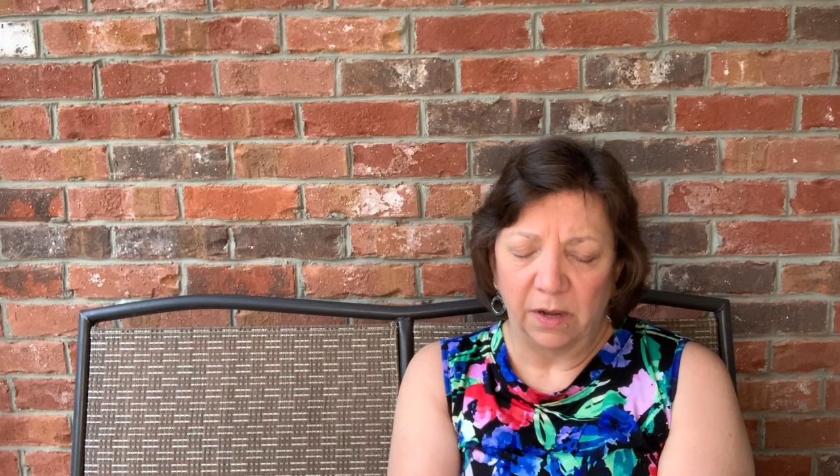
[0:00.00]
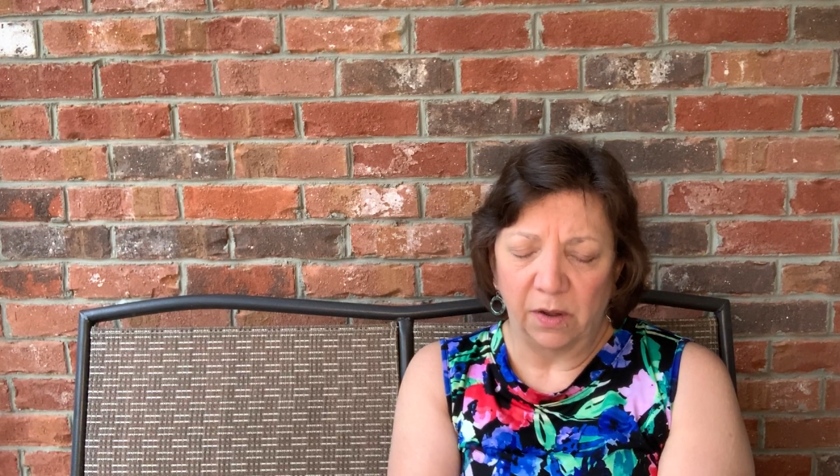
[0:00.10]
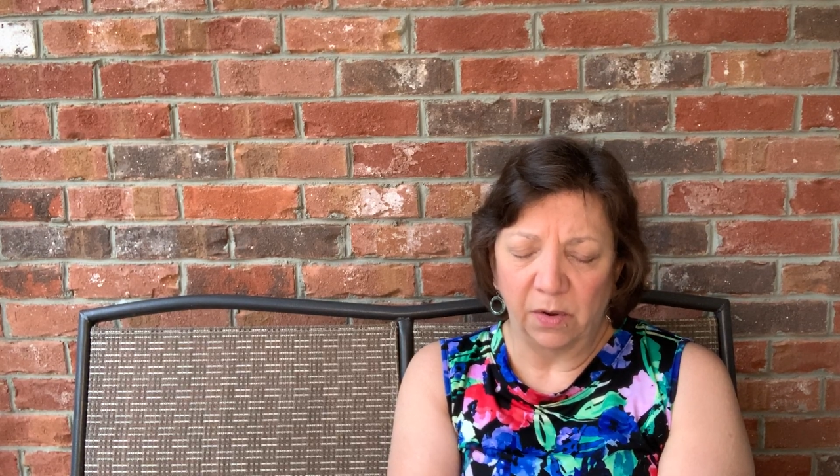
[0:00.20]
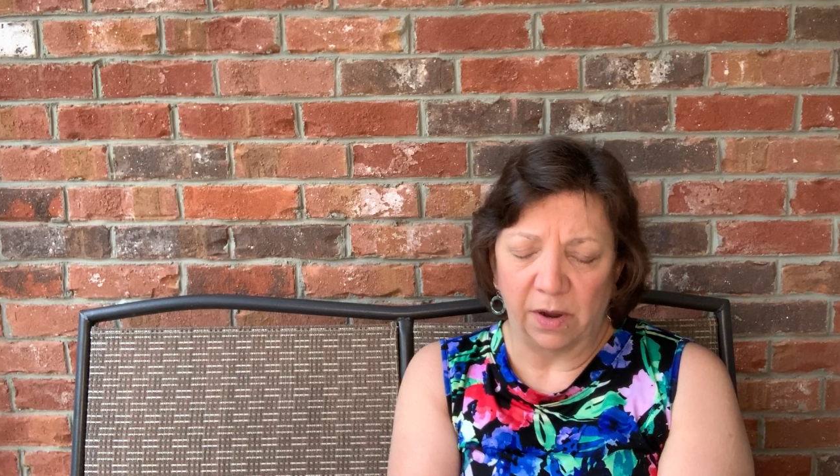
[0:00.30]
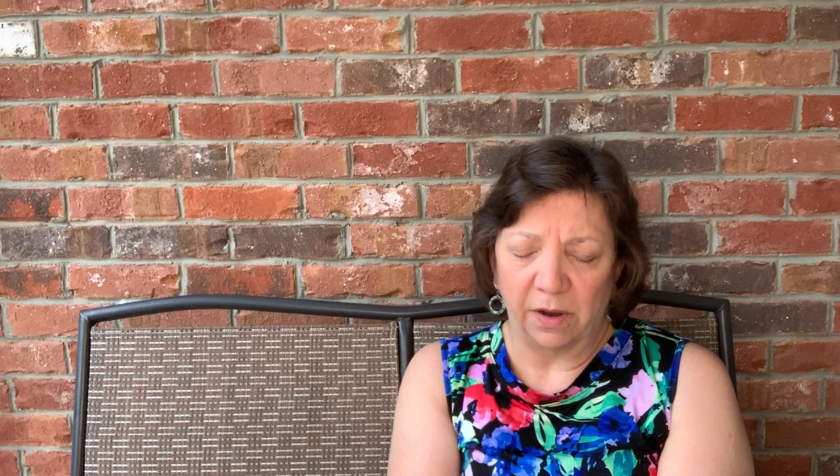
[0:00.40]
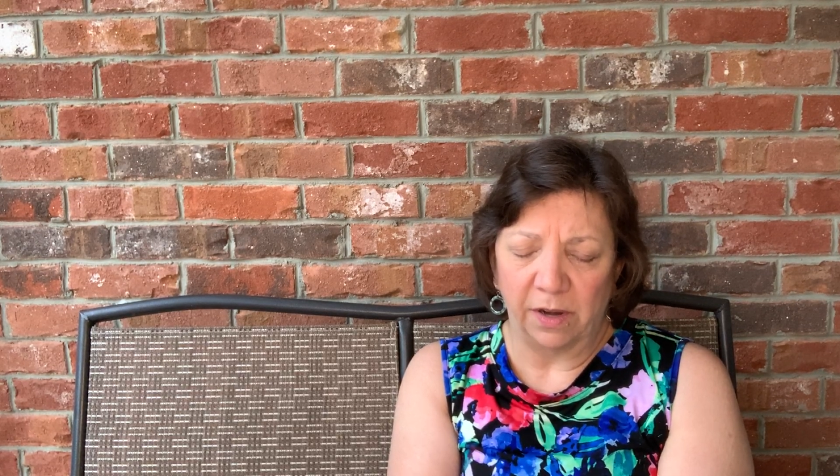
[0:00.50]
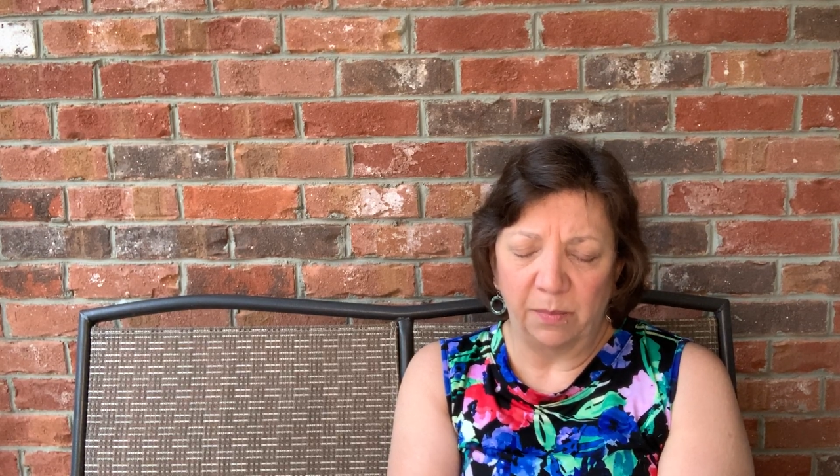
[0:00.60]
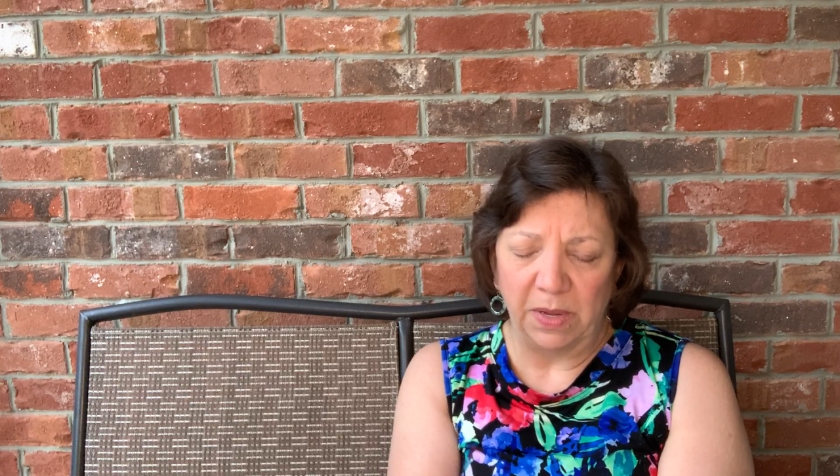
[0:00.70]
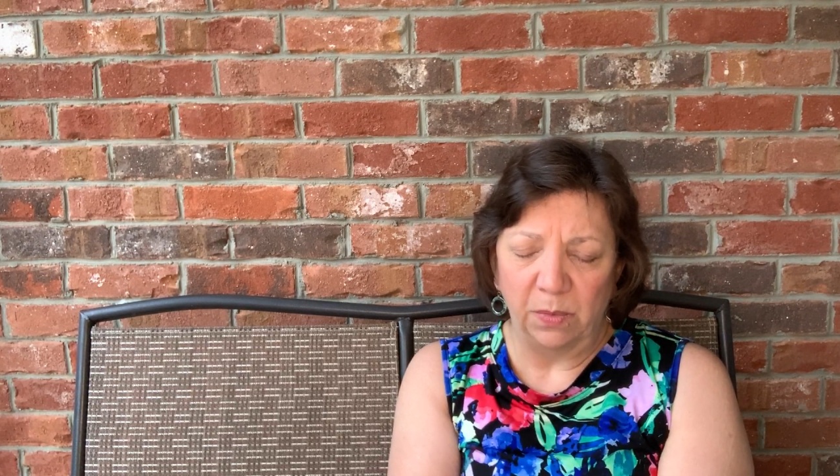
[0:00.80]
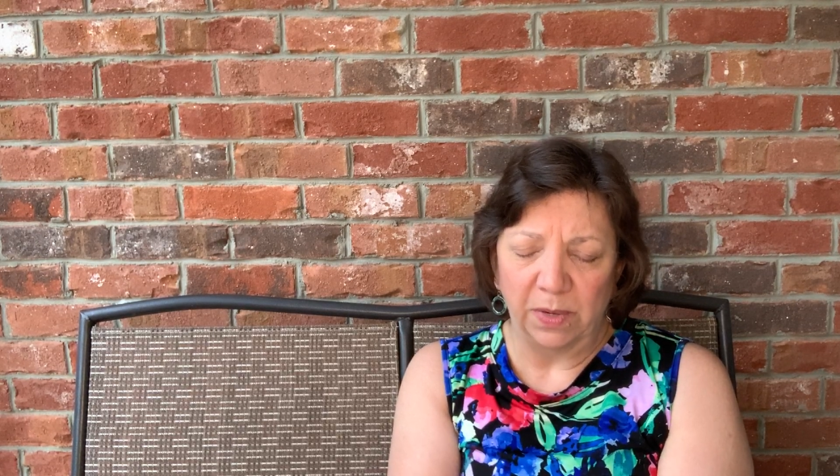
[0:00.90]
O oh God,
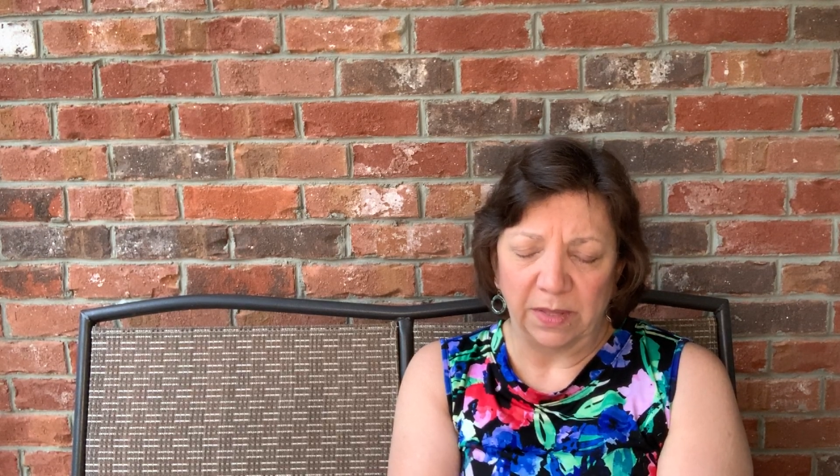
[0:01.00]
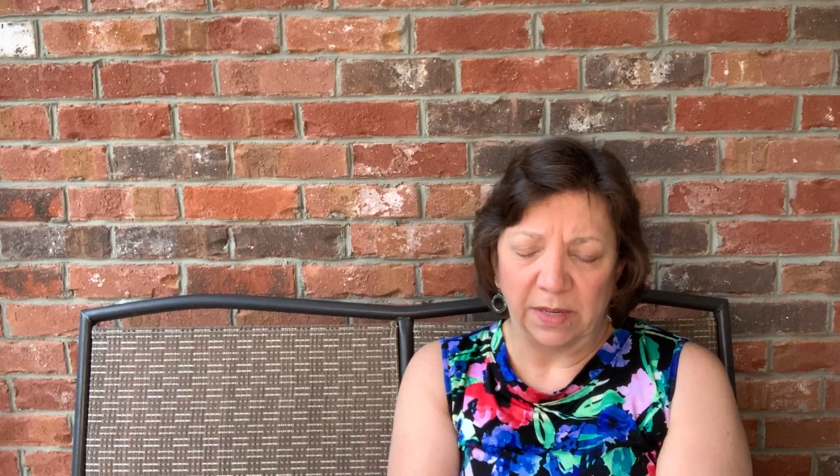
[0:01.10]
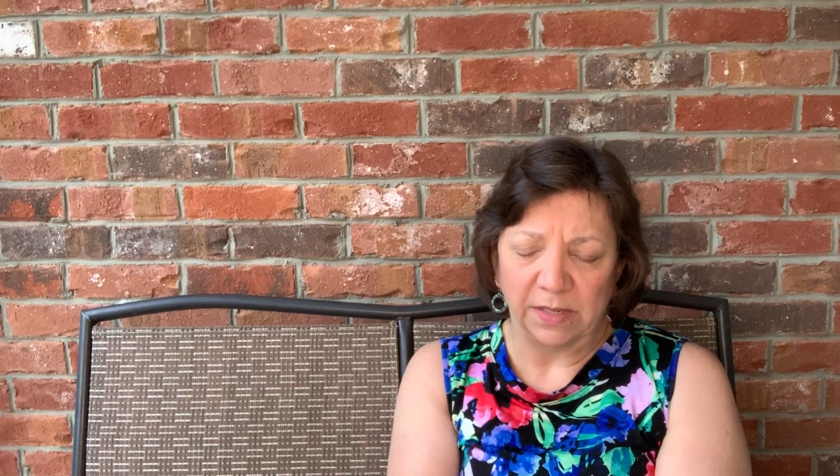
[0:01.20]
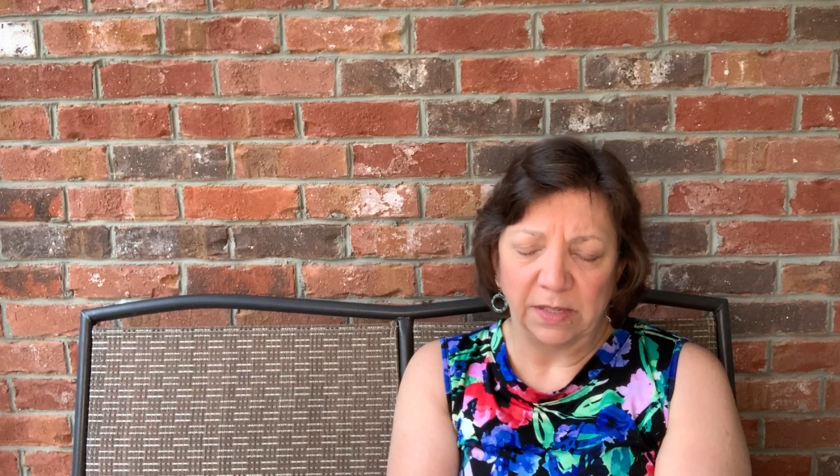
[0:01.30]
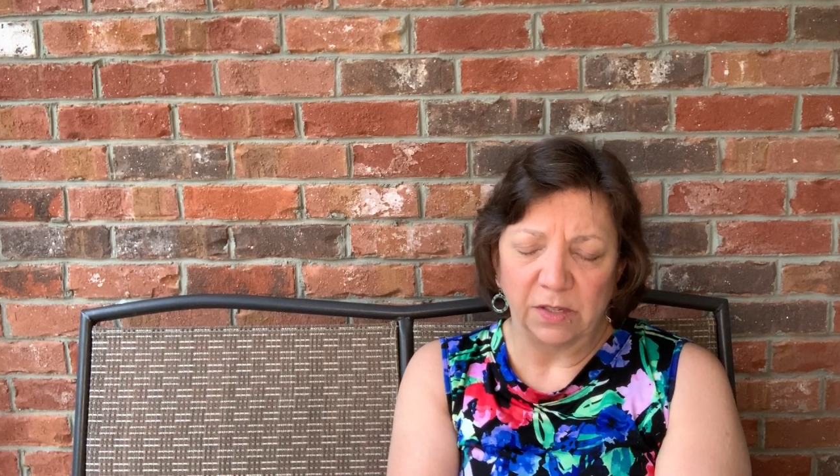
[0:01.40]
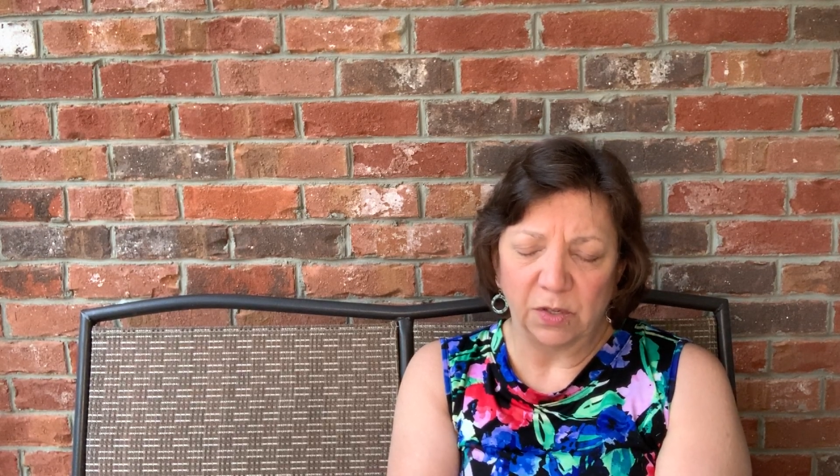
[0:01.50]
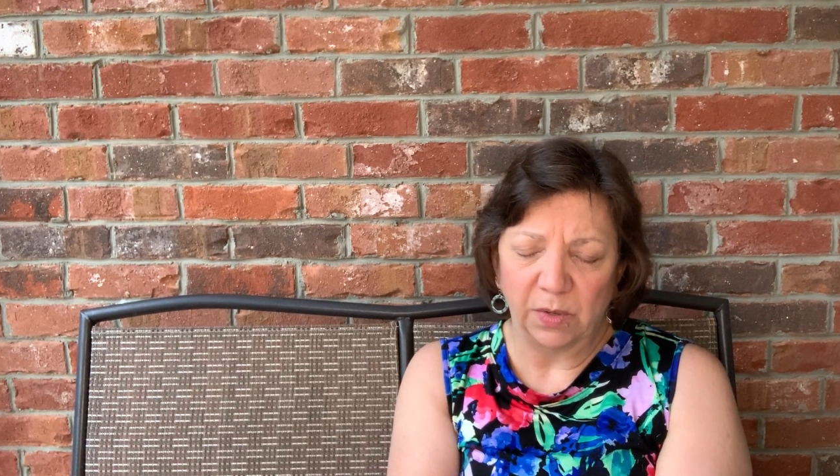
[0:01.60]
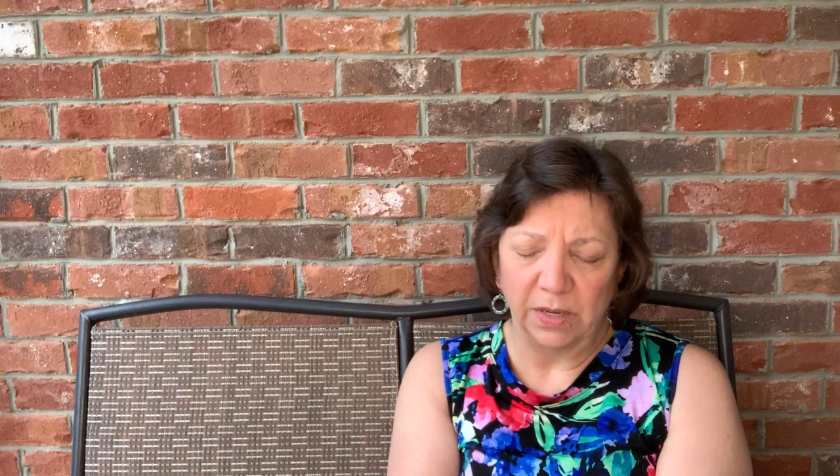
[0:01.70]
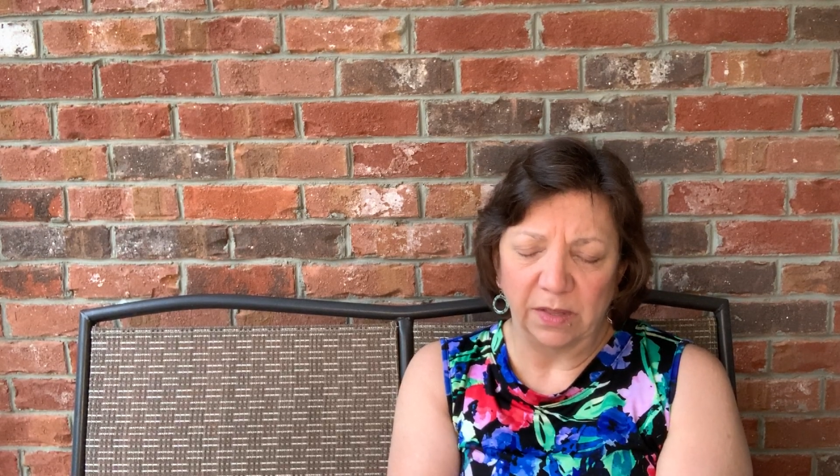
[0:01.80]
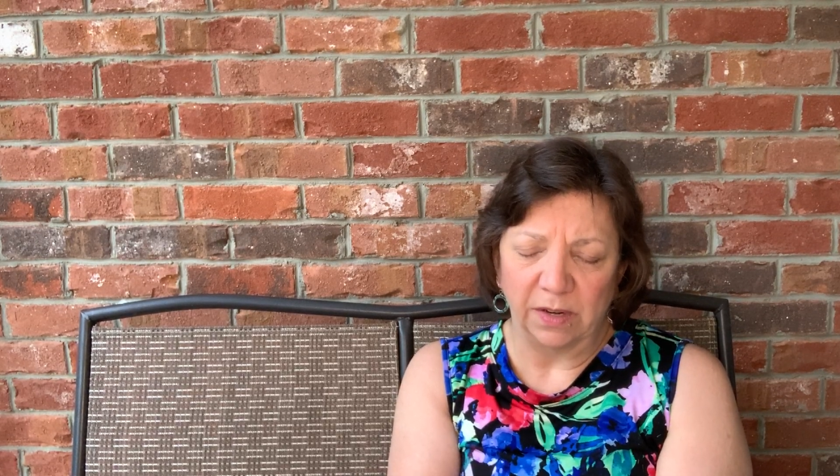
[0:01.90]
be with us and
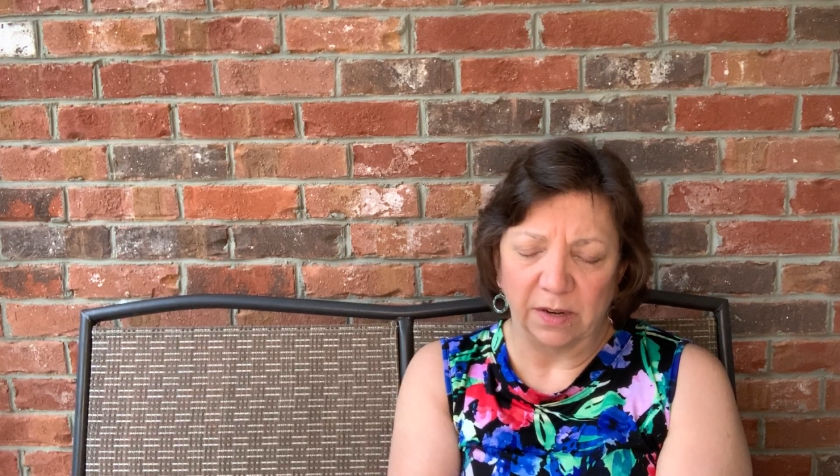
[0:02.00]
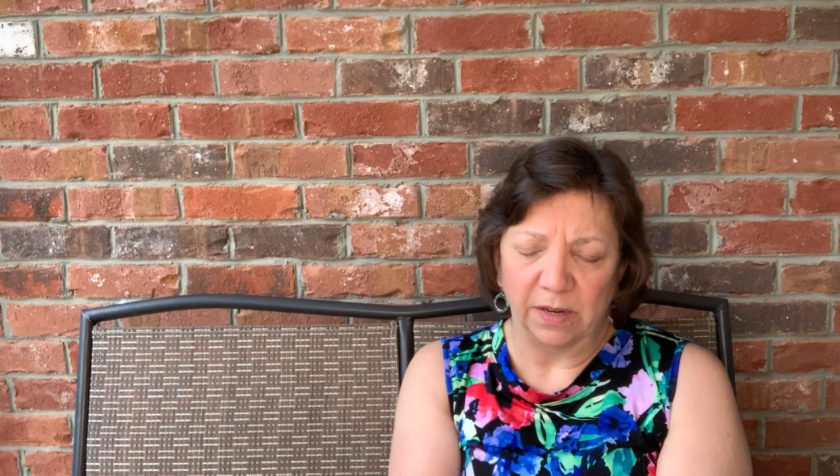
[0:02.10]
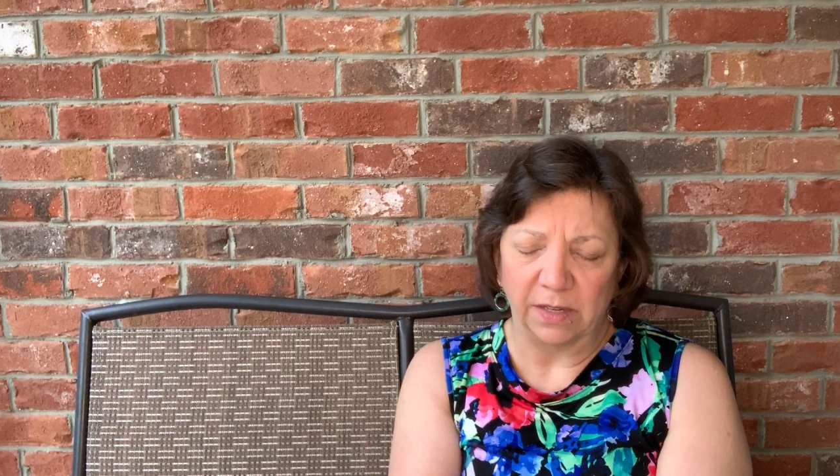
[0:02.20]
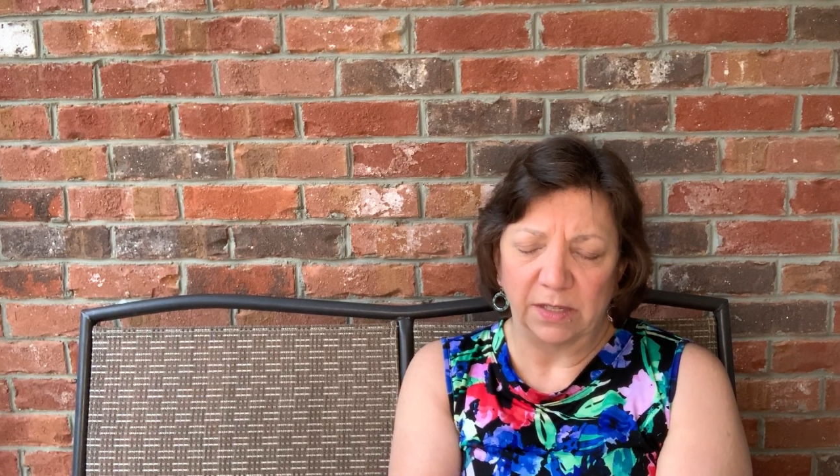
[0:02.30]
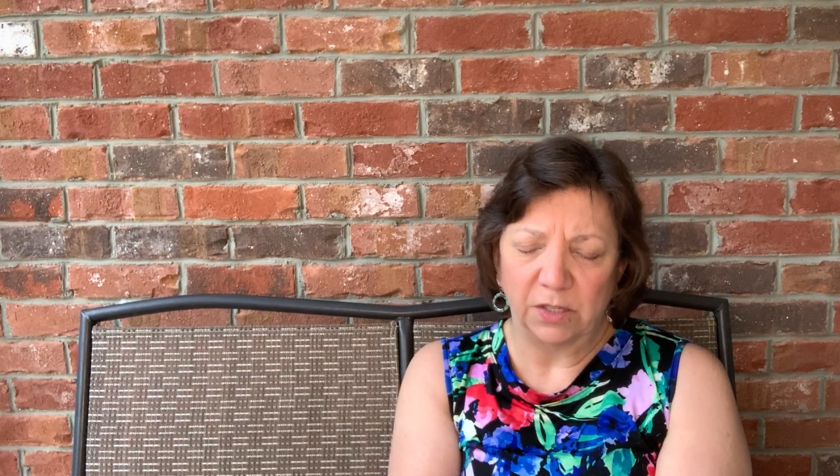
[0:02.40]
strengthen us.